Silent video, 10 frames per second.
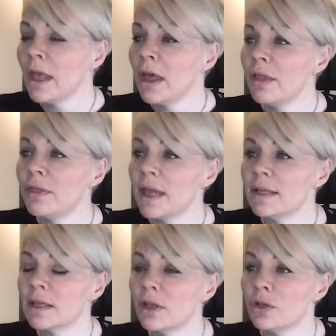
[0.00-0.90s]

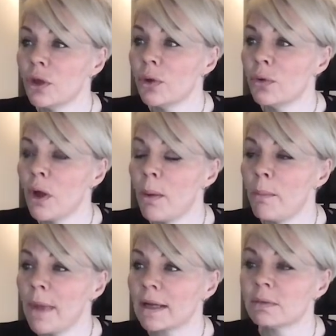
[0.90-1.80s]
There's no
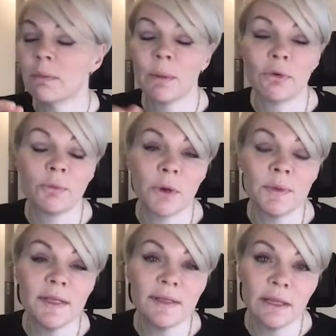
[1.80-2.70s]
maximum number of
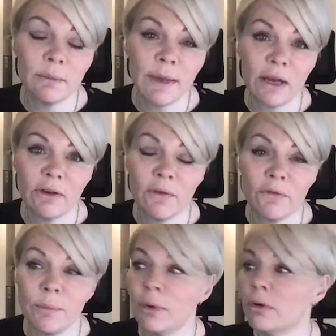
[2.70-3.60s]
properties in the background
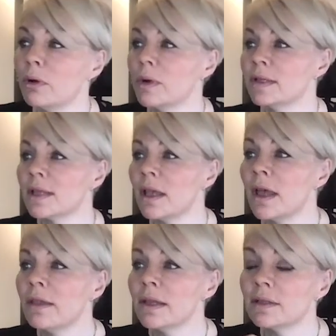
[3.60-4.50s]
for borrowers.
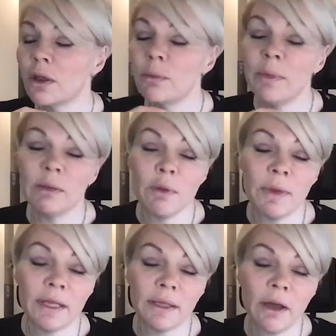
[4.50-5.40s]
There's no minimum
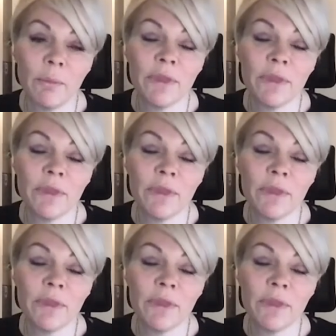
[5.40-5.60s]
income.